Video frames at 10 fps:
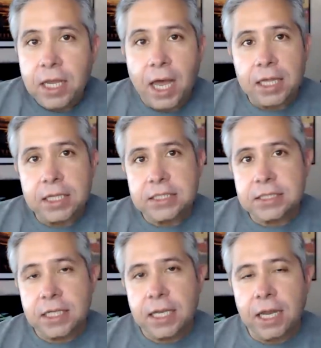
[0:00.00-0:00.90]
At least
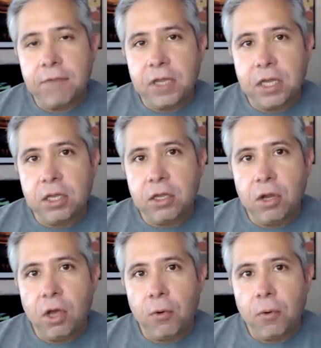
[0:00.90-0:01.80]
the Navy, you
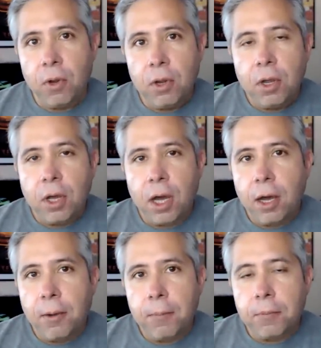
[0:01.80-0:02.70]
know,
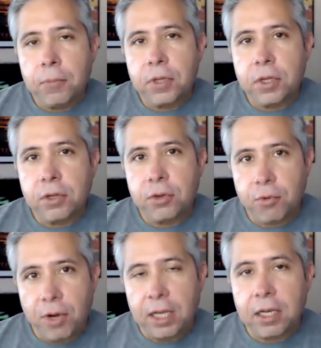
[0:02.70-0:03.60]
um, the
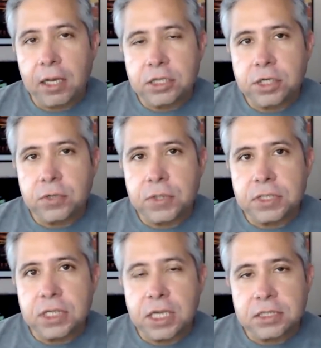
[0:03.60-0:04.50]
threat issue
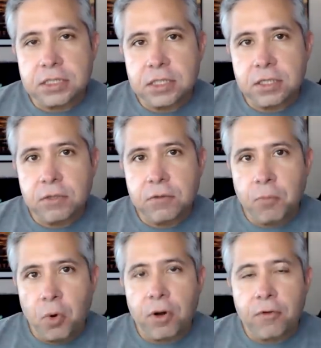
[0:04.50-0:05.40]
is is
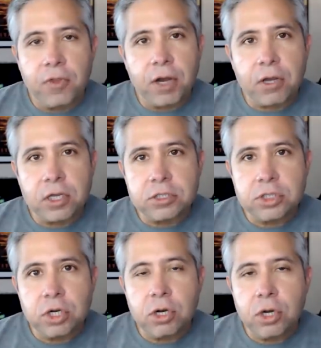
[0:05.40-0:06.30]
more of their
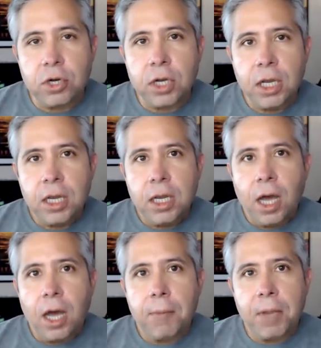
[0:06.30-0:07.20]
concern.
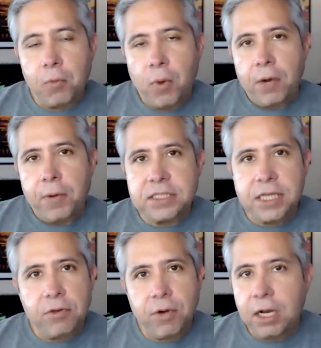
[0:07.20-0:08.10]
Um, and why do I say
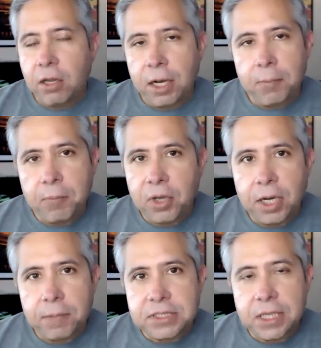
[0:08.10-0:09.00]
threat? A lot of people get
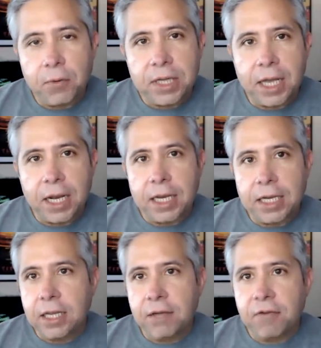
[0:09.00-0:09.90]
upset with that
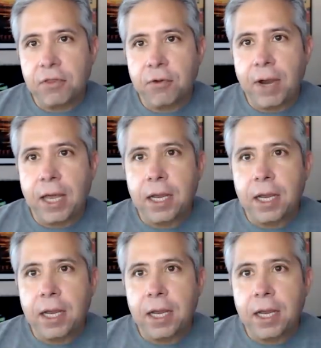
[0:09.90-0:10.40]
idea of a threat.